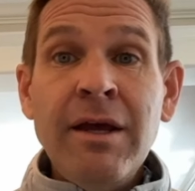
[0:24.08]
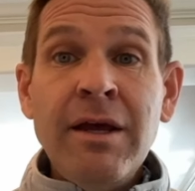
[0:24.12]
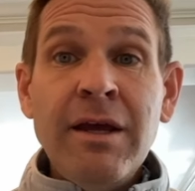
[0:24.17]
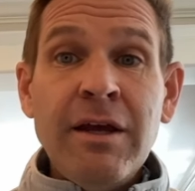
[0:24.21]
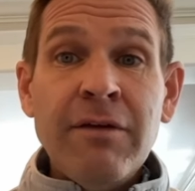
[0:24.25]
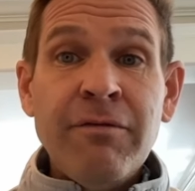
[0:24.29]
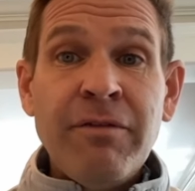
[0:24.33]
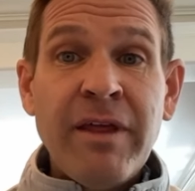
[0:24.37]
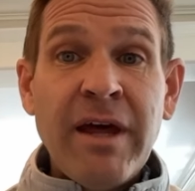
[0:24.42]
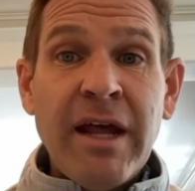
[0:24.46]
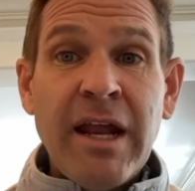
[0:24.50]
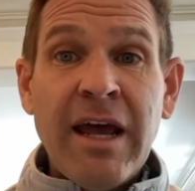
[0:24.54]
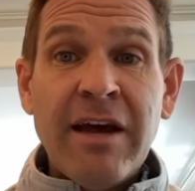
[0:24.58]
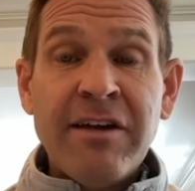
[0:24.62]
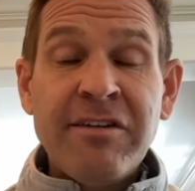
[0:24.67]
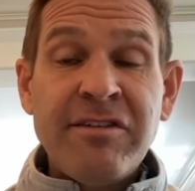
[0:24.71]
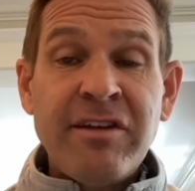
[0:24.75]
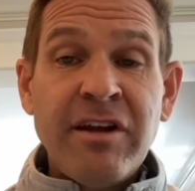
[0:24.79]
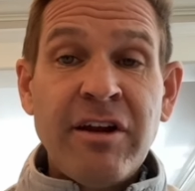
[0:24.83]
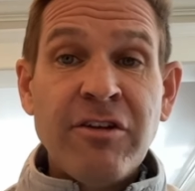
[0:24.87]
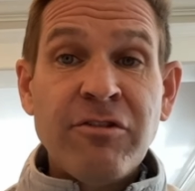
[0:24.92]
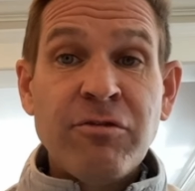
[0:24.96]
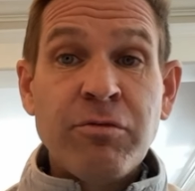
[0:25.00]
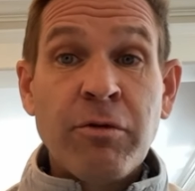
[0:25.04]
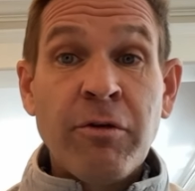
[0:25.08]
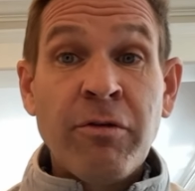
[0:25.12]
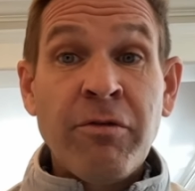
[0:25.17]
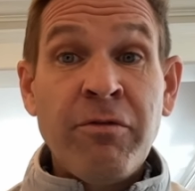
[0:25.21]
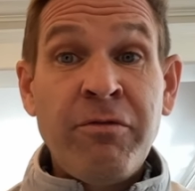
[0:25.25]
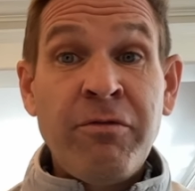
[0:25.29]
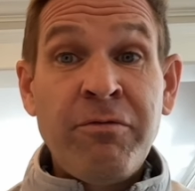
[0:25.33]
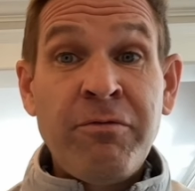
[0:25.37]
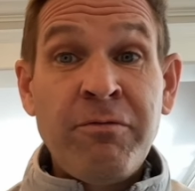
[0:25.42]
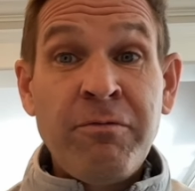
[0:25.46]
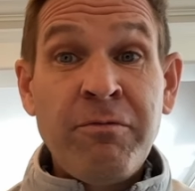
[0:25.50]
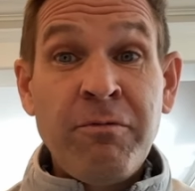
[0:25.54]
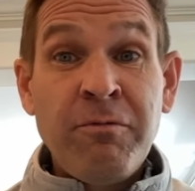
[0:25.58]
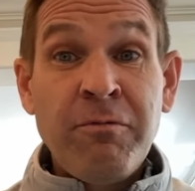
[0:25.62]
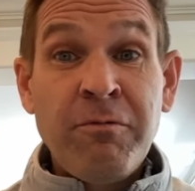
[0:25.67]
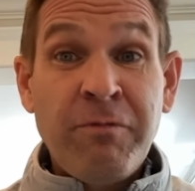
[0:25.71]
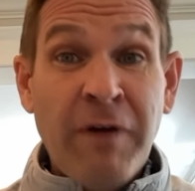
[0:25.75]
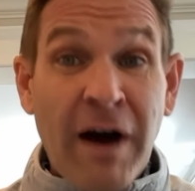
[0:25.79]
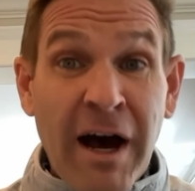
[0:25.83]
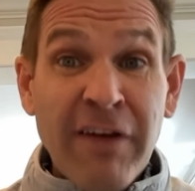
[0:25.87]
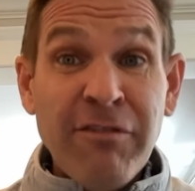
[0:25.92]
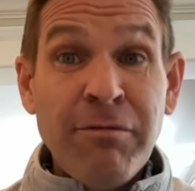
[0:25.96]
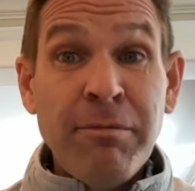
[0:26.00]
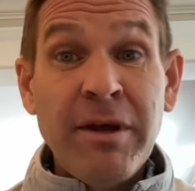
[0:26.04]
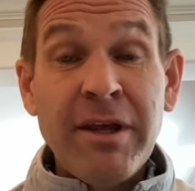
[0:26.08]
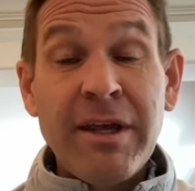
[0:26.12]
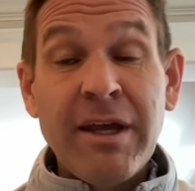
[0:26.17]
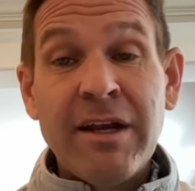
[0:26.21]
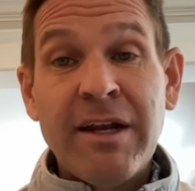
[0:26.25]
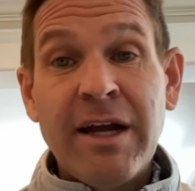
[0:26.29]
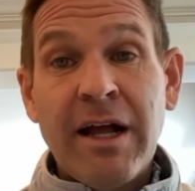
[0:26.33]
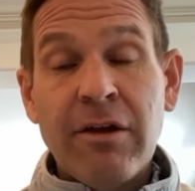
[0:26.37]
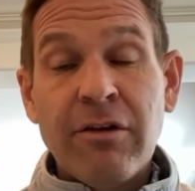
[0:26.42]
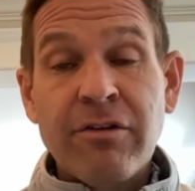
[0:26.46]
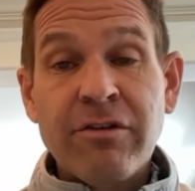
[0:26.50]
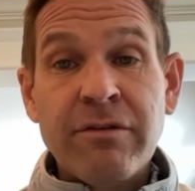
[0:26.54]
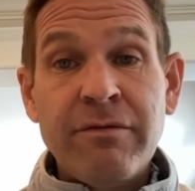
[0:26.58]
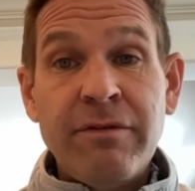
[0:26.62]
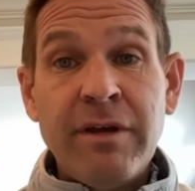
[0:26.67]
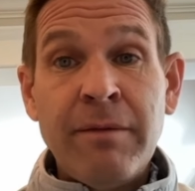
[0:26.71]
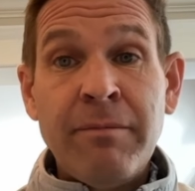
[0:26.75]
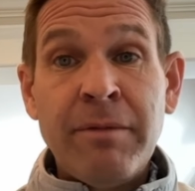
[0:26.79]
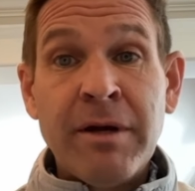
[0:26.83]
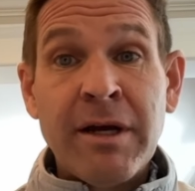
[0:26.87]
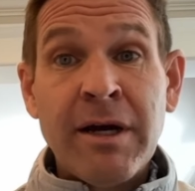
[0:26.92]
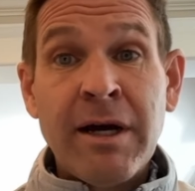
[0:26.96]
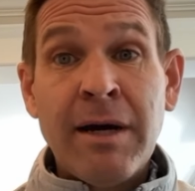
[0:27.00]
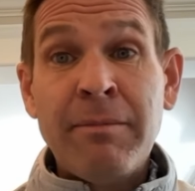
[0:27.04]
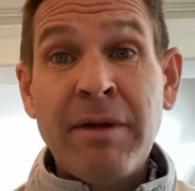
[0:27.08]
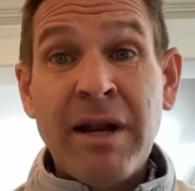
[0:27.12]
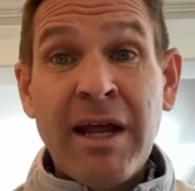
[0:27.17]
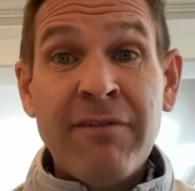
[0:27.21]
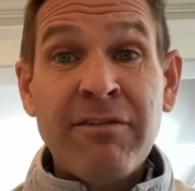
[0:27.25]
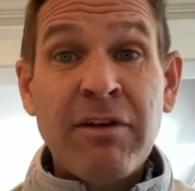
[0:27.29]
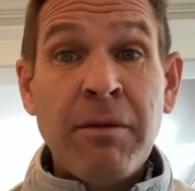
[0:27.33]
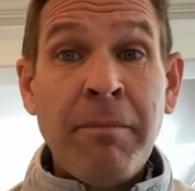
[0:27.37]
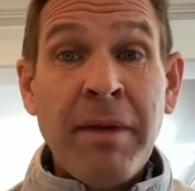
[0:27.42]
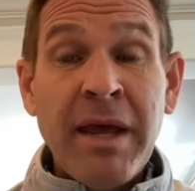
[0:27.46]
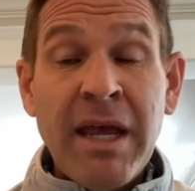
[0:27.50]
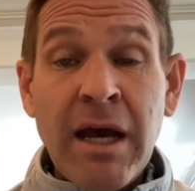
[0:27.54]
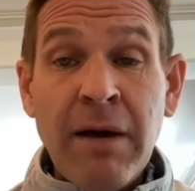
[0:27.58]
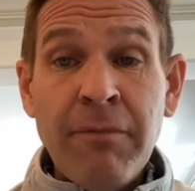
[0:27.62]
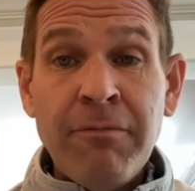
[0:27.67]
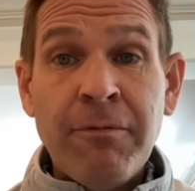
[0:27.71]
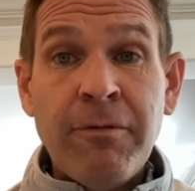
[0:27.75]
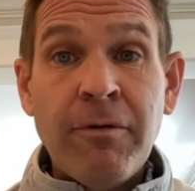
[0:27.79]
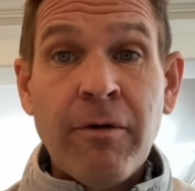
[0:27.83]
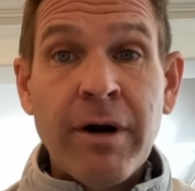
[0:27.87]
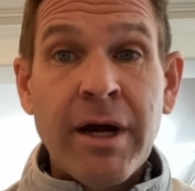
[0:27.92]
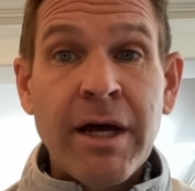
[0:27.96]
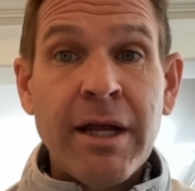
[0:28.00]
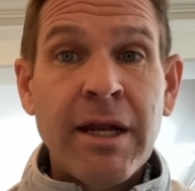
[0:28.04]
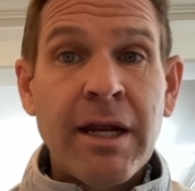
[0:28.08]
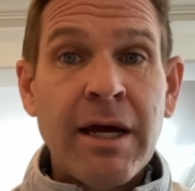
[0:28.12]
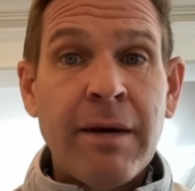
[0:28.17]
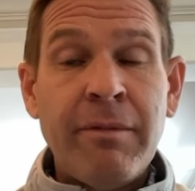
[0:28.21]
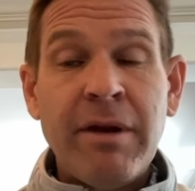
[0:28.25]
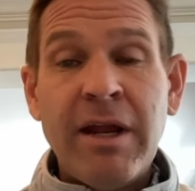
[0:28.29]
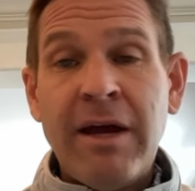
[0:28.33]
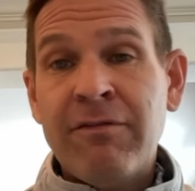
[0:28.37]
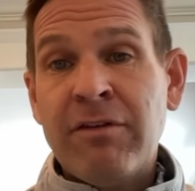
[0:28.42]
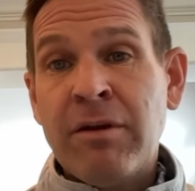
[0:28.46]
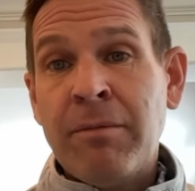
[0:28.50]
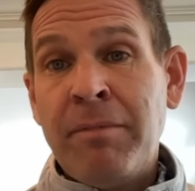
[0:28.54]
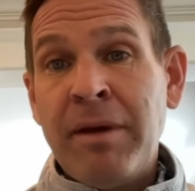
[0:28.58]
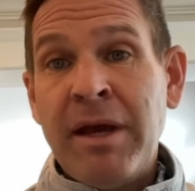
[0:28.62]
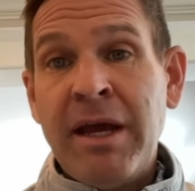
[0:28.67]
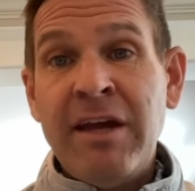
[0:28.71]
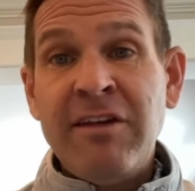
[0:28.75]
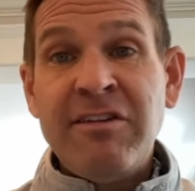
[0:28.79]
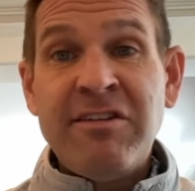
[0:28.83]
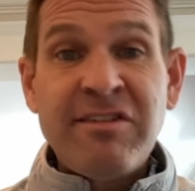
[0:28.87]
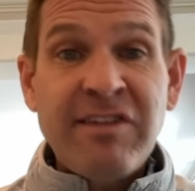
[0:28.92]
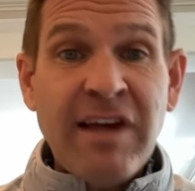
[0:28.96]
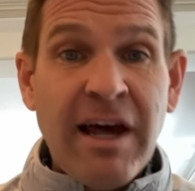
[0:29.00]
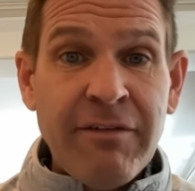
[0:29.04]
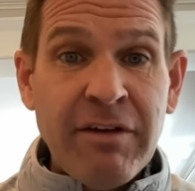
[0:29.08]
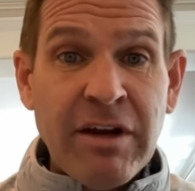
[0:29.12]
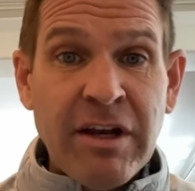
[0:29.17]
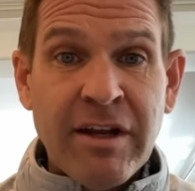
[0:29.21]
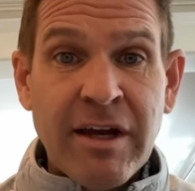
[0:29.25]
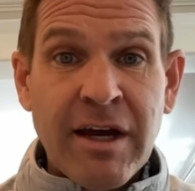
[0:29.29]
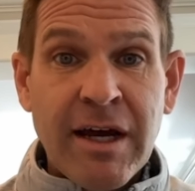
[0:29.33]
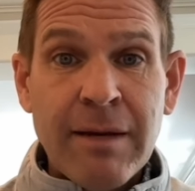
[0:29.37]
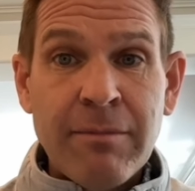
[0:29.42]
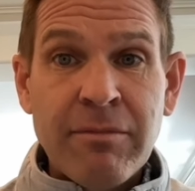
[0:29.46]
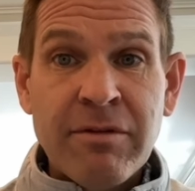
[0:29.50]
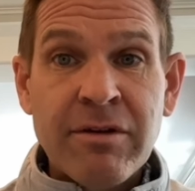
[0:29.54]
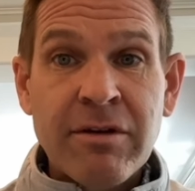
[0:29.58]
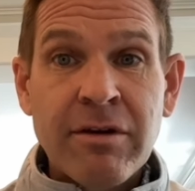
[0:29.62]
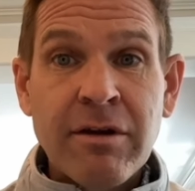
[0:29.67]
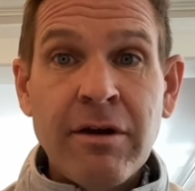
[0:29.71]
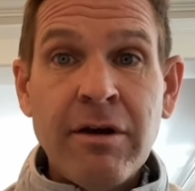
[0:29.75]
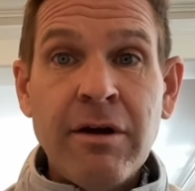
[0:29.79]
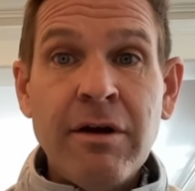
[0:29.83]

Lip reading: If that asset is worth $5 million of EBITDA, I'm going to have to pay up for it. I'm going to have to pay 7 times.